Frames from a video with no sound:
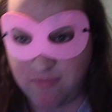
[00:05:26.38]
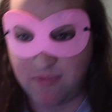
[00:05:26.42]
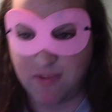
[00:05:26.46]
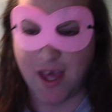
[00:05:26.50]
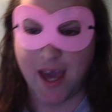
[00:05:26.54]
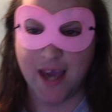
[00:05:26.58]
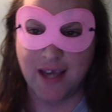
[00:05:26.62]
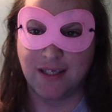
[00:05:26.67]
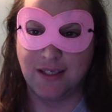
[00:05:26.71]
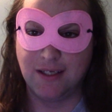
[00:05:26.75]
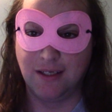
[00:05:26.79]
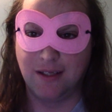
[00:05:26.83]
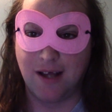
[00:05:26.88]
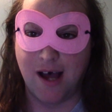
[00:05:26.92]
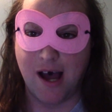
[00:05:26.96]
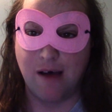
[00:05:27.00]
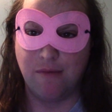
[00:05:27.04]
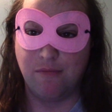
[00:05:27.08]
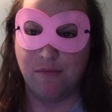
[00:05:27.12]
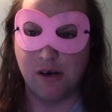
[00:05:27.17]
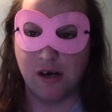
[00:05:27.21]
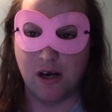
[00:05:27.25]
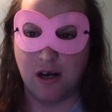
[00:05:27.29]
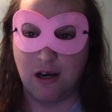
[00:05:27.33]
Thanks a
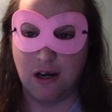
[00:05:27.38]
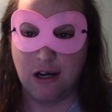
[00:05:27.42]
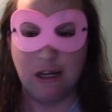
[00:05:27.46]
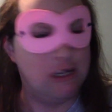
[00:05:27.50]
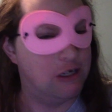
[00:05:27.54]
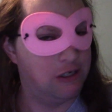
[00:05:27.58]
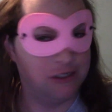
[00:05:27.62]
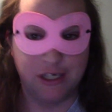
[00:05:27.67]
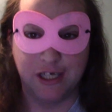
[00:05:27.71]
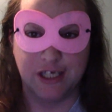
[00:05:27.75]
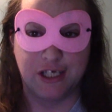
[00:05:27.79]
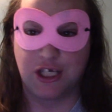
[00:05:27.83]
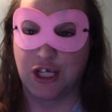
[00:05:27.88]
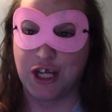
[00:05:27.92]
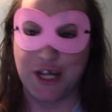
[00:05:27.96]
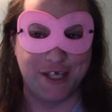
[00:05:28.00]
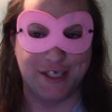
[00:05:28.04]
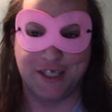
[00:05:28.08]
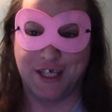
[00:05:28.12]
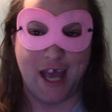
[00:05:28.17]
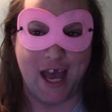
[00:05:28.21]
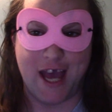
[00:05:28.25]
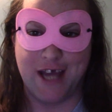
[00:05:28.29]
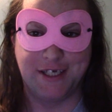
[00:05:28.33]
lot, Mario, you
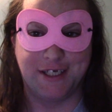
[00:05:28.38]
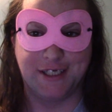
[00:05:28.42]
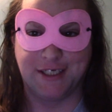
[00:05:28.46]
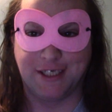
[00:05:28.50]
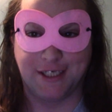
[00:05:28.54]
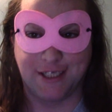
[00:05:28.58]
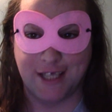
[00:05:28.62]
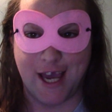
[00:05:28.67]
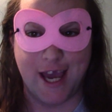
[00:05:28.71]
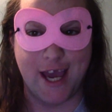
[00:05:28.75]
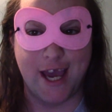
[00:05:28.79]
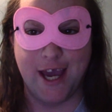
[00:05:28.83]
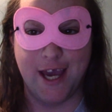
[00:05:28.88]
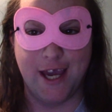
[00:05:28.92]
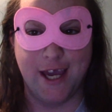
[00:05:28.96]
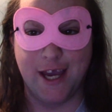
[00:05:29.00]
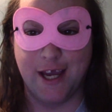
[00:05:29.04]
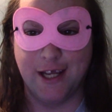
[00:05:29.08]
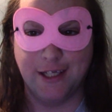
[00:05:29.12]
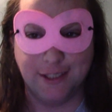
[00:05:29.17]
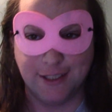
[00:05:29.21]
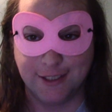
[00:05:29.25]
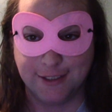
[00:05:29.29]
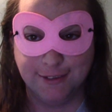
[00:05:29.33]
just had to say
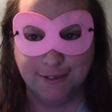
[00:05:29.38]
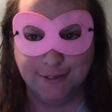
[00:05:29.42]
it!